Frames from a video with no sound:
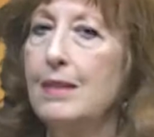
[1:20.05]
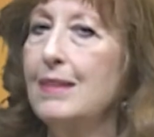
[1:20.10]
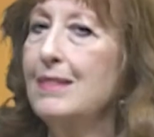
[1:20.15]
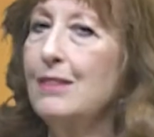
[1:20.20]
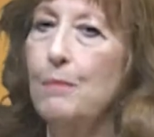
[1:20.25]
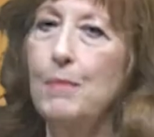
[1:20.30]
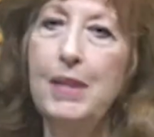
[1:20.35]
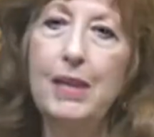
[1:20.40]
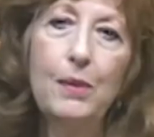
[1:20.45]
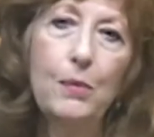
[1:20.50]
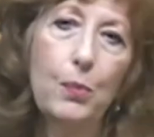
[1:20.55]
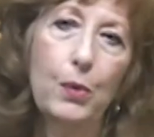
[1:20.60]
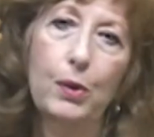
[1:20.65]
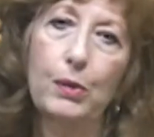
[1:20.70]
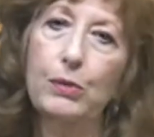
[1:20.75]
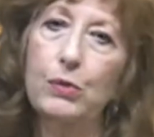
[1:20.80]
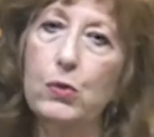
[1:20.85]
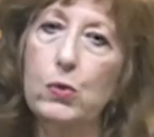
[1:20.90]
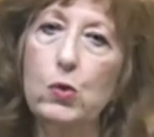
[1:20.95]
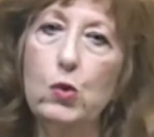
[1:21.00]
So many
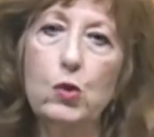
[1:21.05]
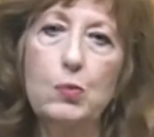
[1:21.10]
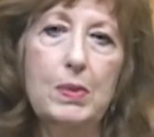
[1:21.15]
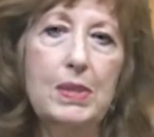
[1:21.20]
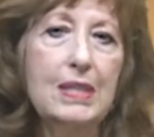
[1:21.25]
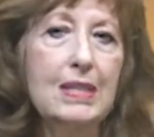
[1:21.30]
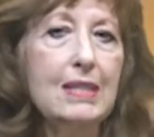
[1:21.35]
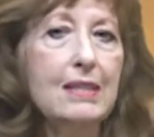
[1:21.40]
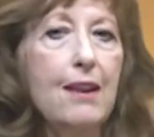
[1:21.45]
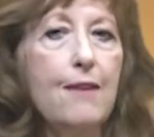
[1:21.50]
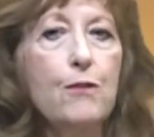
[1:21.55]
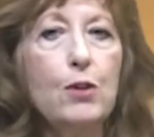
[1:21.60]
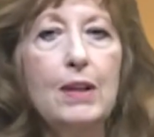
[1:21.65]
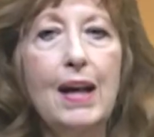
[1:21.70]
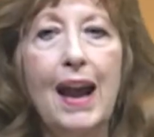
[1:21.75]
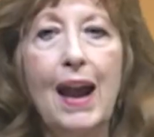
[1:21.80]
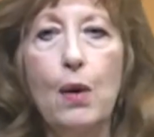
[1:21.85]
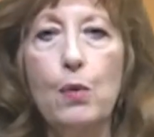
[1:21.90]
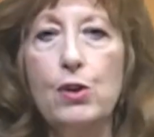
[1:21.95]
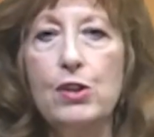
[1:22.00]
realtors will spend several
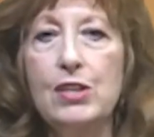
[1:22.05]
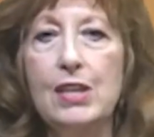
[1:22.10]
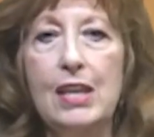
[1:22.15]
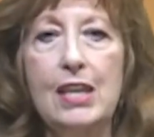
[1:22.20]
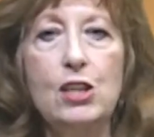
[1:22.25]
hours